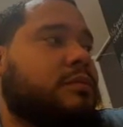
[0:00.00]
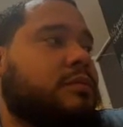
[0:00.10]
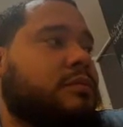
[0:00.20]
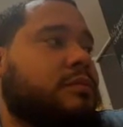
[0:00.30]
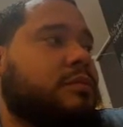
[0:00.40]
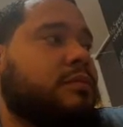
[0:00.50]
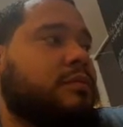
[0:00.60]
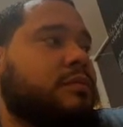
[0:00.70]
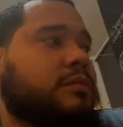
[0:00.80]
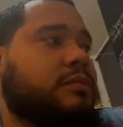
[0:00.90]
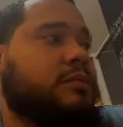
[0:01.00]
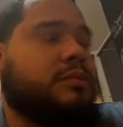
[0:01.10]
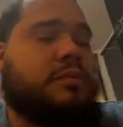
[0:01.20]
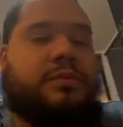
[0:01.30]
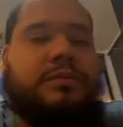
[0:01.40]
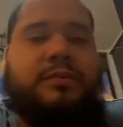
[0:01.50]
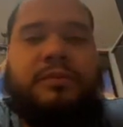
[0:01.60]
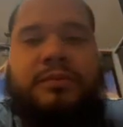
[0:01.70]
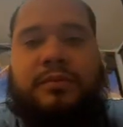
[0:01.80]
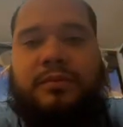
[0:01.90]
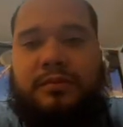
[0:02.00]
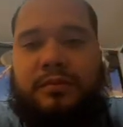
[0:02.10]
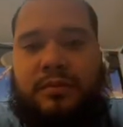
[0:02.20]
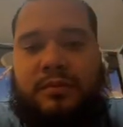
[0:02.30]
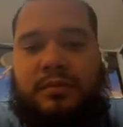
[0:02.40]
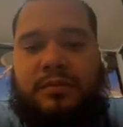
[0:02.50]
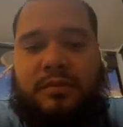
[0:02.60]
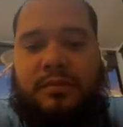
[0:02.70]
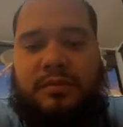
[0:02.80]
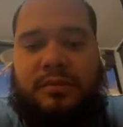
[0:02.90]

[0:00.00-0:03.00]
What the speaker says: (not speaking)